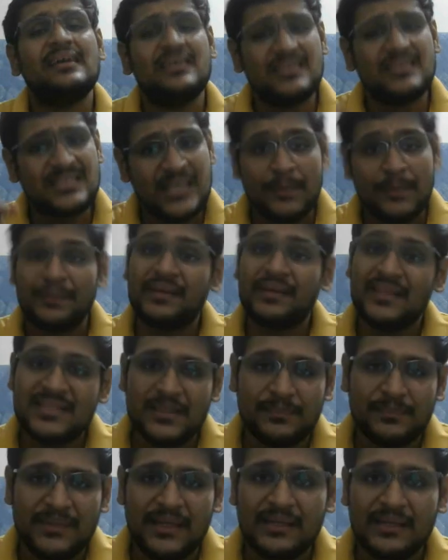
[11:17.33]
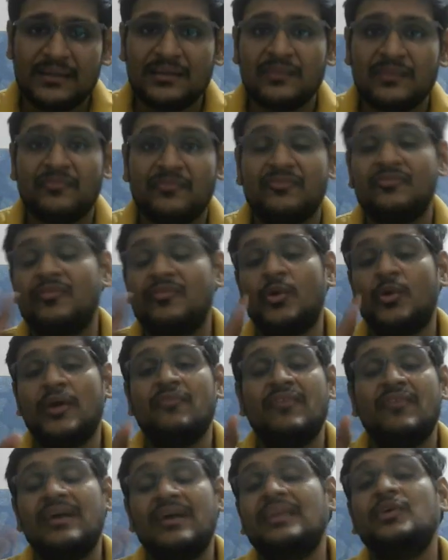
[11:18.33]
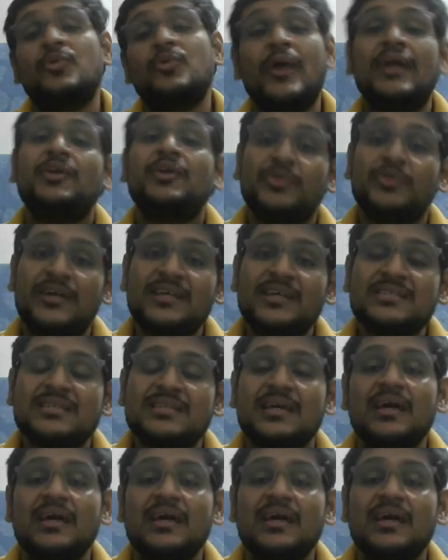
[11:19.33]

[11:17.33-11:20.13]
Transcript: skipping the subject. Okay, when you can do this,